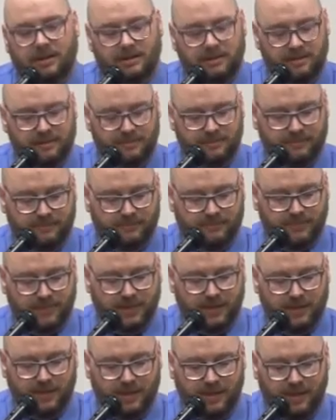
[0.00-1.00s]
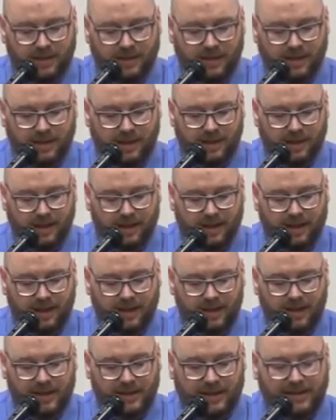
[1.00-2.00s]
Um,
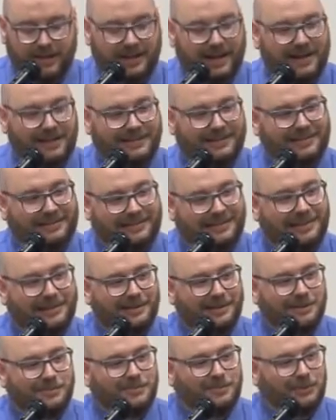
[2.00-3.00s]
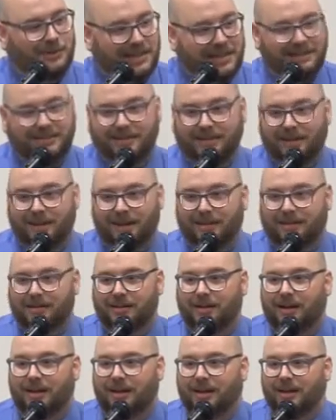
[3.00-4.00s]
and I got to see them read
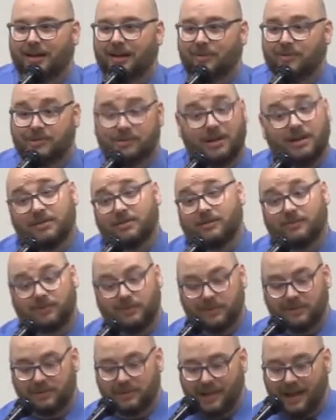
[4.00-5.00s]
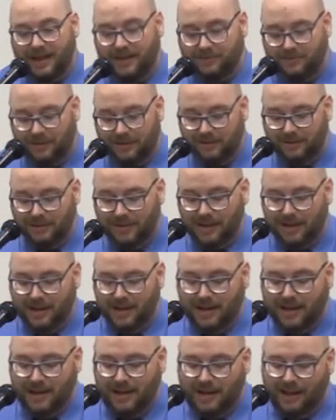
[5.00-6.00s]
together, and I was on the floor laughing.
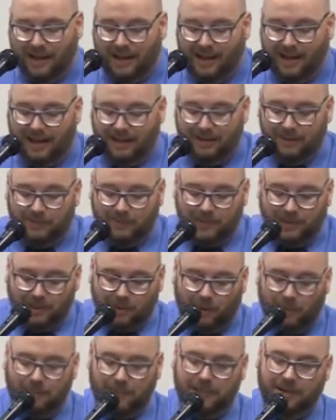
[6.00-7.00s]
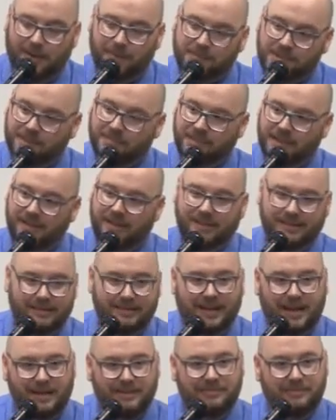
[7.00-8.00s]
And it really opened up something
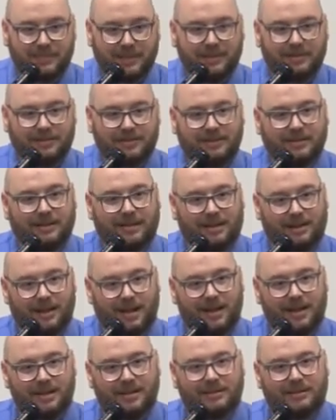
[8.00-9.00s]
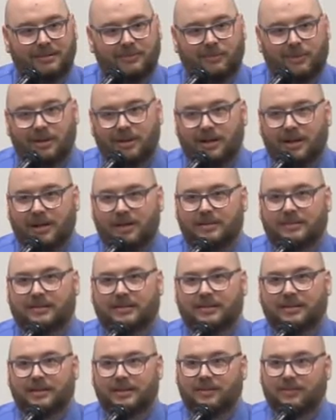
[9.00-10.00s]
inside of me a lot, where I
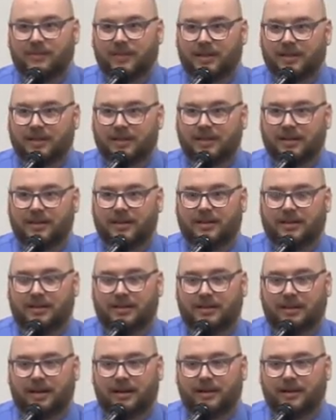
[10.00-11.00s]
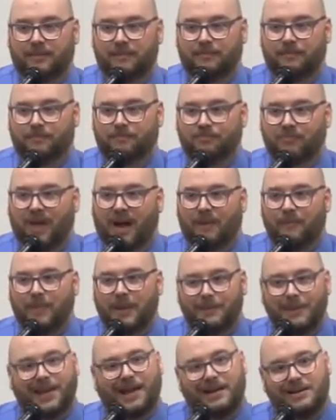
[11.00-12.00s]
suddenly felt like um,
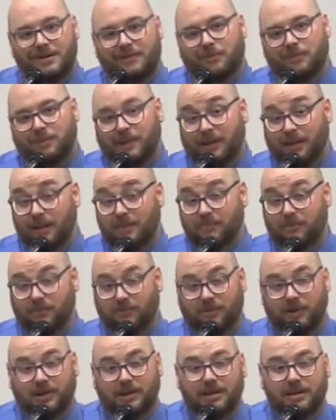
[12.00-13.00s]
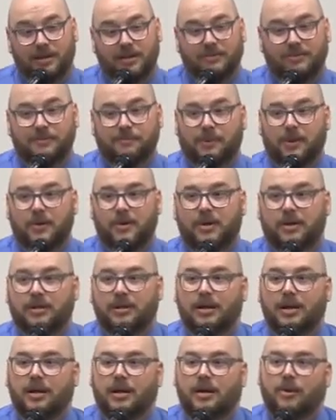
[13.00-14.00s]
maybe I never became funny as a
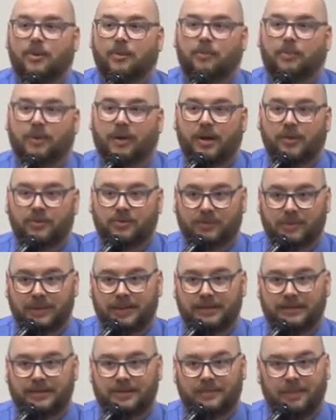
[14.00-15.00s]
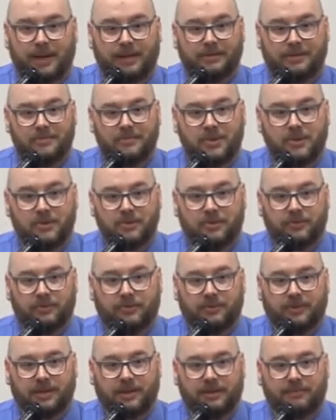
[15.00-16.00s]
poet, but I was willing to make the
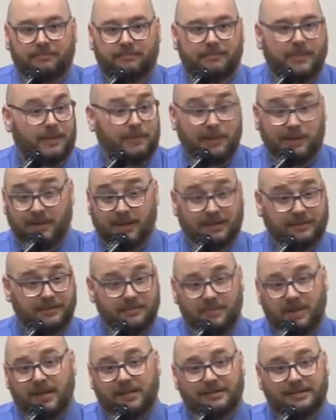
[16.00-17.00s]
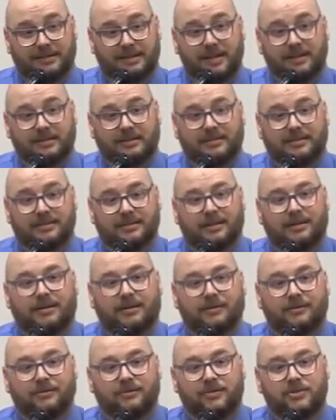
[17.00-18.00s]
move that maybe doesn't make sense
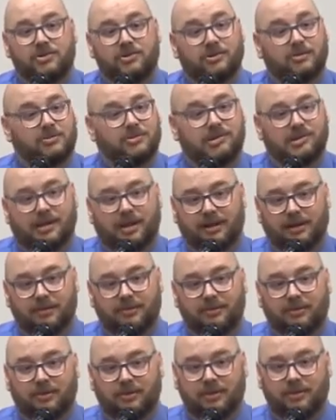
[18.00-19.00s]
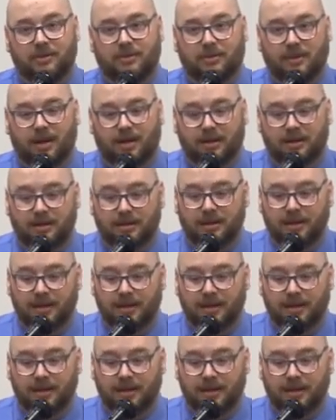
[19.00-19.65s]
on first or second or third thought.